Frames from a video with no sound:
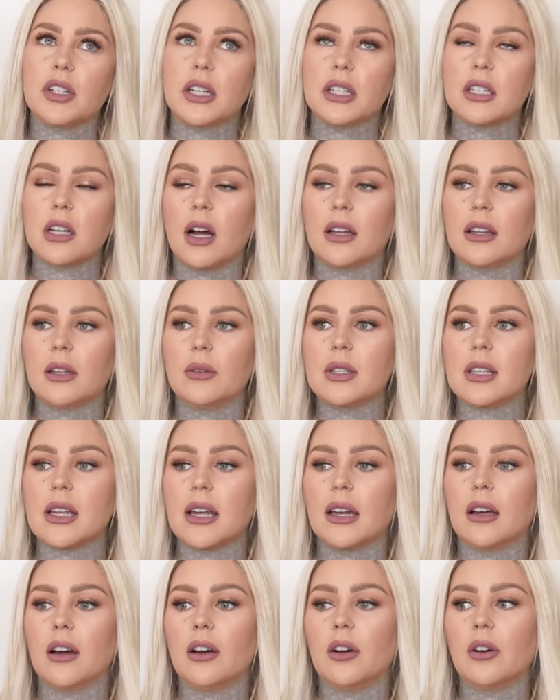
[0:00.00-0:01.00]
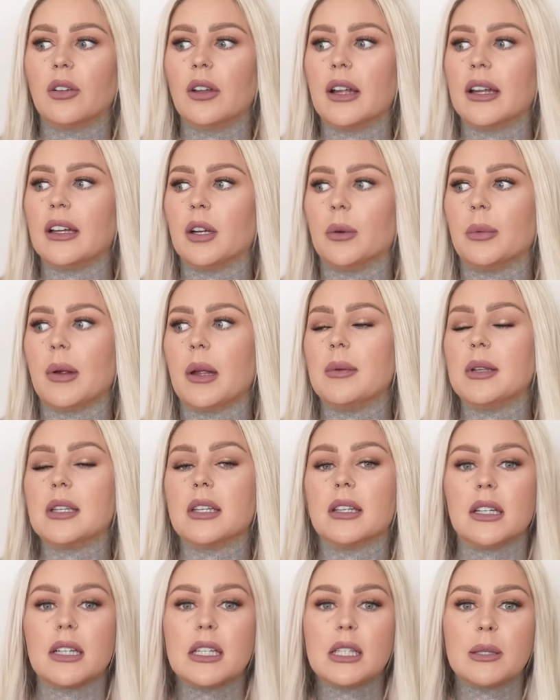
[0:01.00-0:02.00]
TikTok that was like, oh, like your baby's
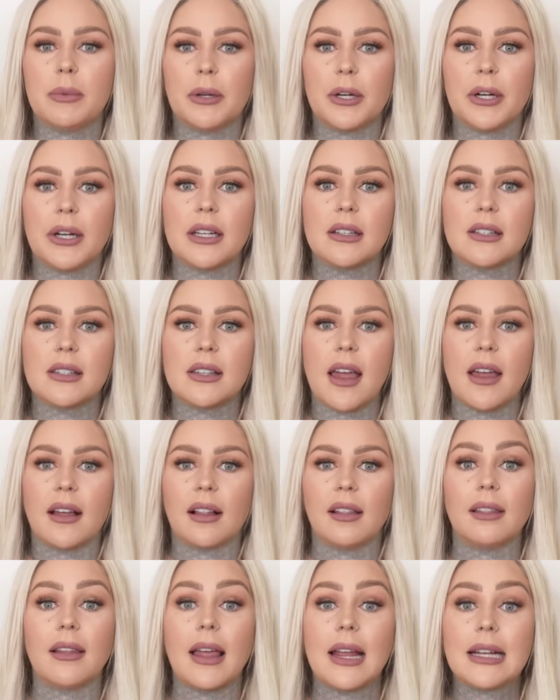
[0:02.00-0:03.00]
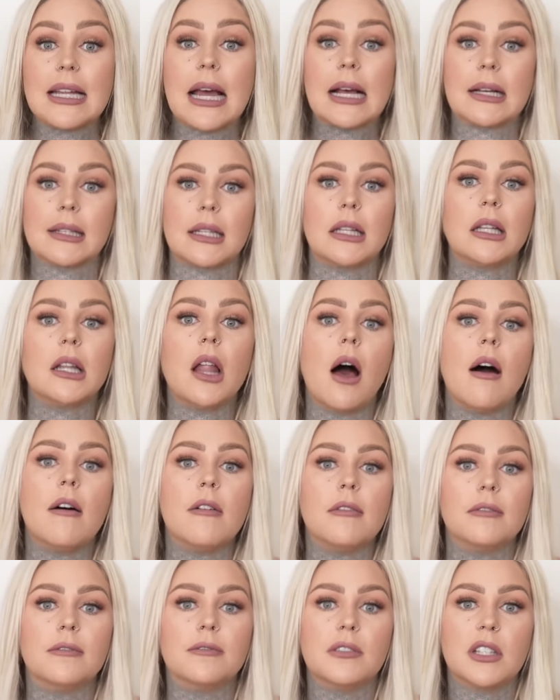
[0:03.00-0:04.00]
gonna experience like latex
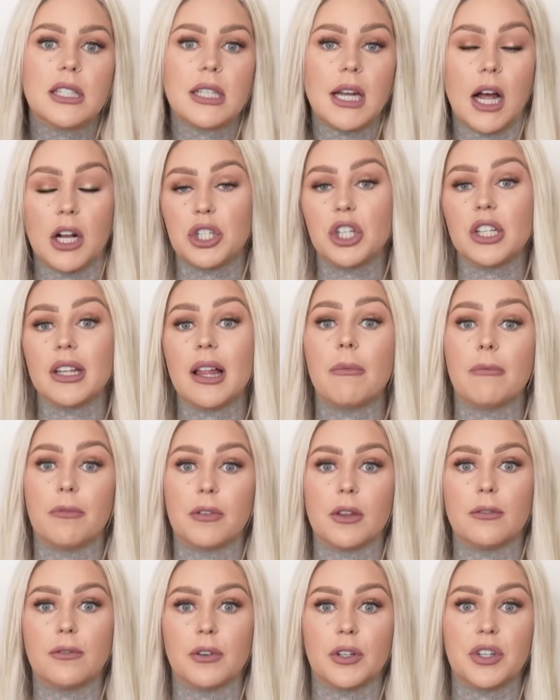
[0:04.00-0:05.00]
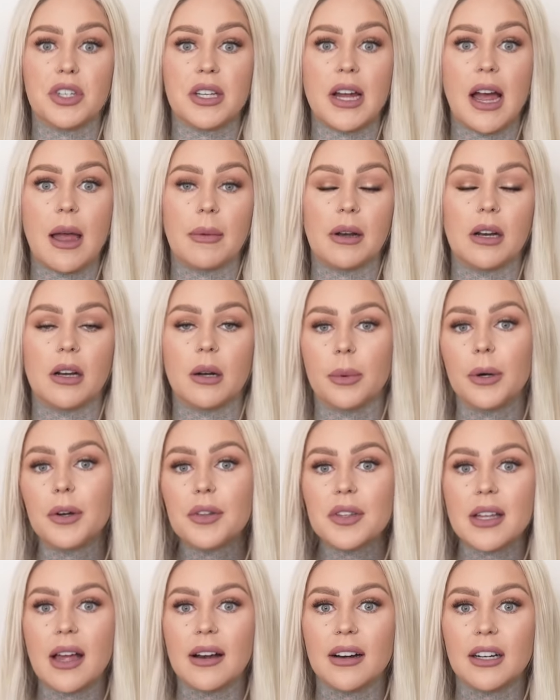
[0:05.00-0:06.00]
gloves touching them for the first time at a
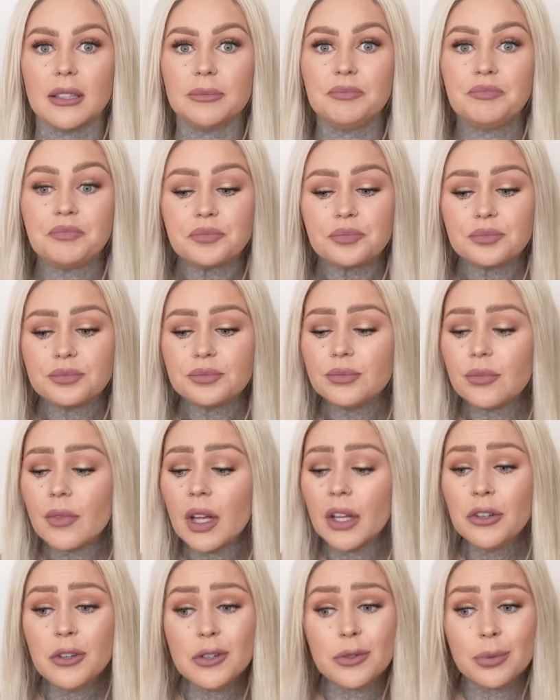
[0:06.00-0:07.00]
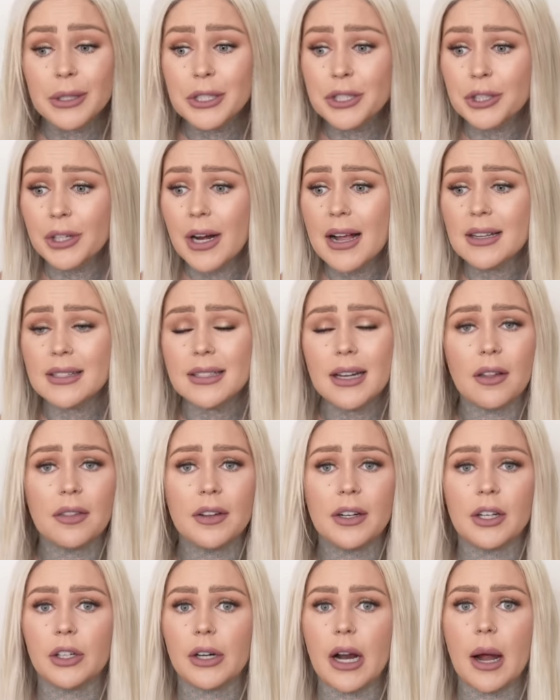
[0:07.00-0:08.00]
birth center. You just reach your ass down
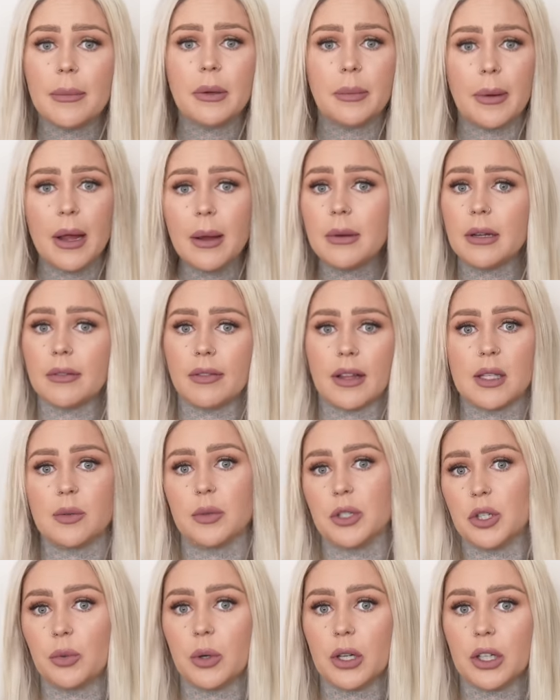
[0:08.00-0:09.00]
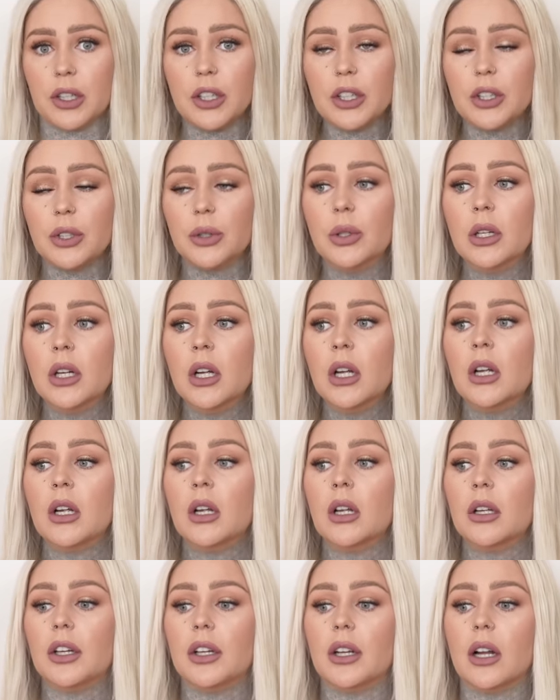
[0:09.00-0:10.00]
there and grab your baby if that's what you wanna do.
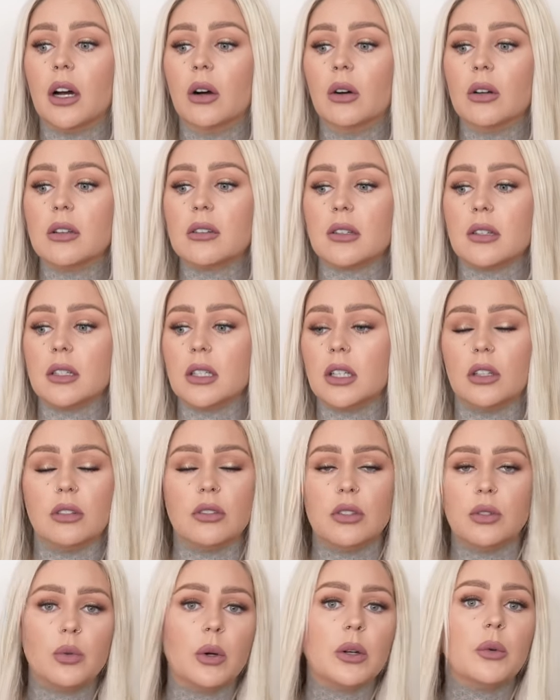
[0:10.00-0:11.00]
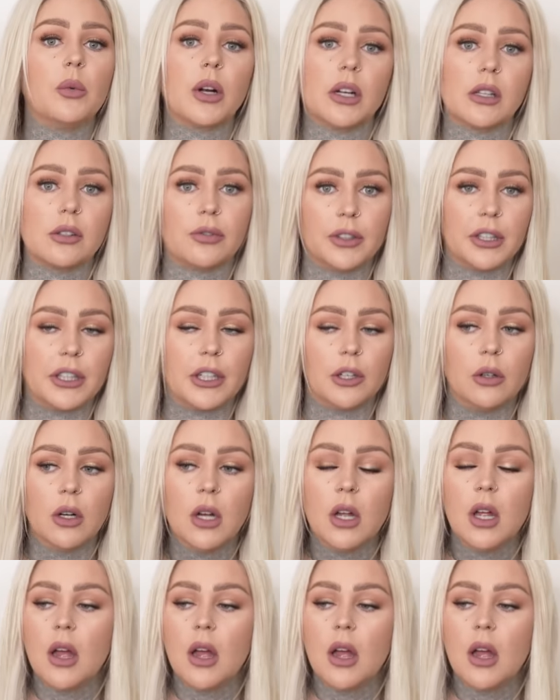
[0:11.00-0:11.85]
You know, as you do what works for you.